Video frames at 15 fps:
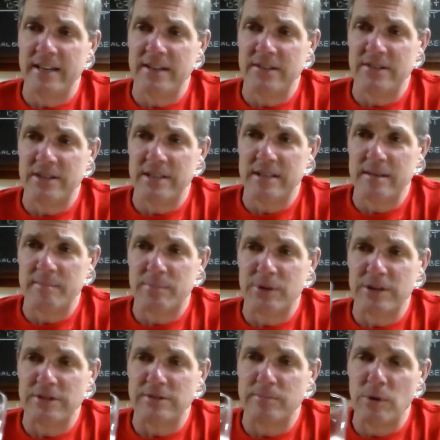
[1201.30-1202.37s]
is
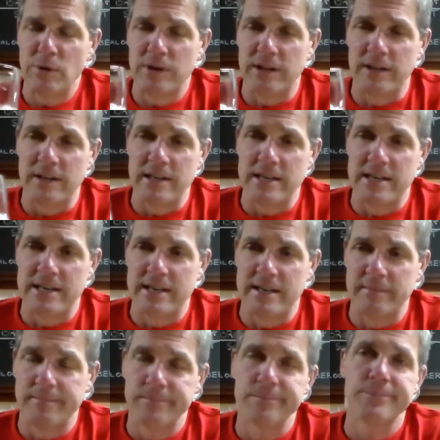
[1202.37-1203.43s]
pretty smoking.
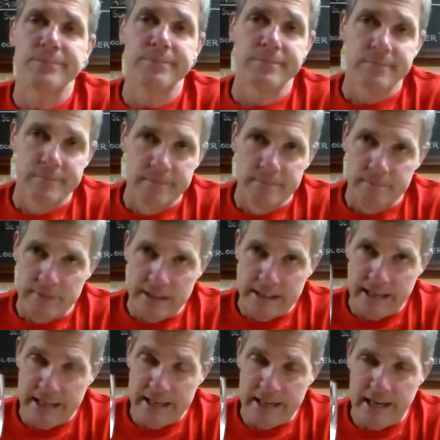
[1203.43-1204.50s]

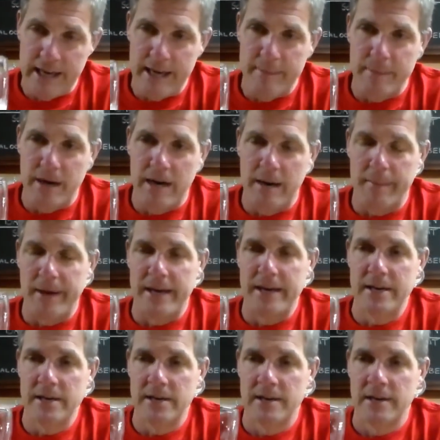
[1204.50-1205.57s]
Again, I am a hop
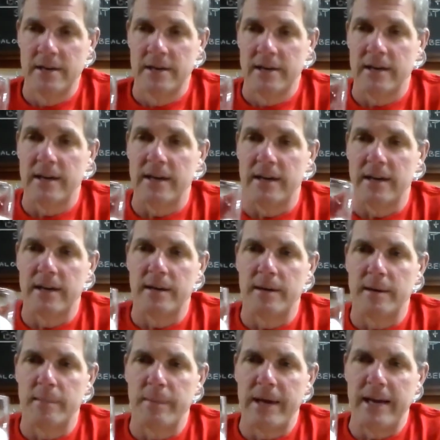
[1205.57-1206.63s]
head.
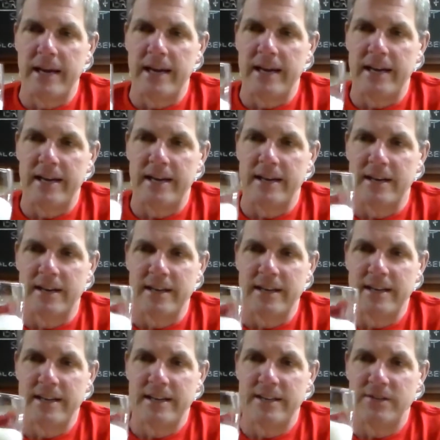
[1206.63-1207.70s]
and
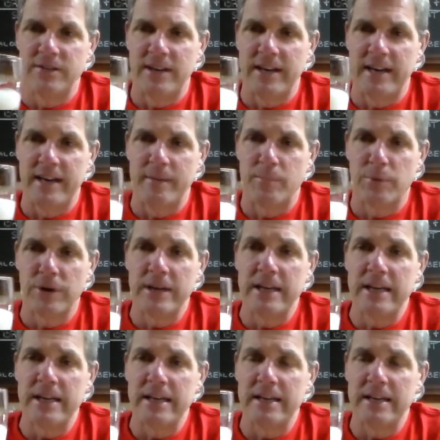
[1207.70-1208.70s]
it is a pretty